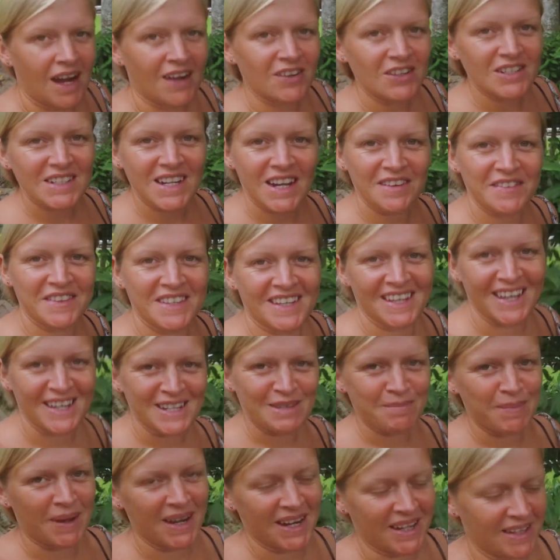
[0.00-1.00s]
just left the
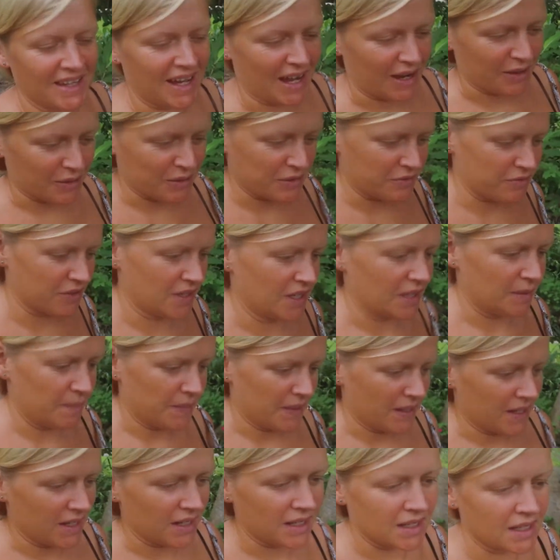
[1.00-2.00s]
kids back at the house for a little
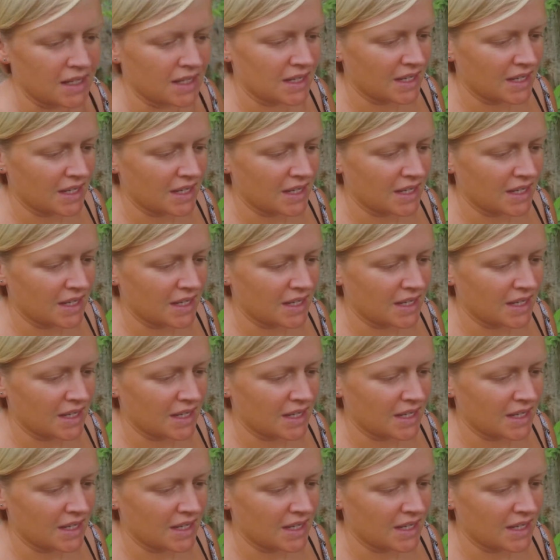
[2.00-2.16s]
bit.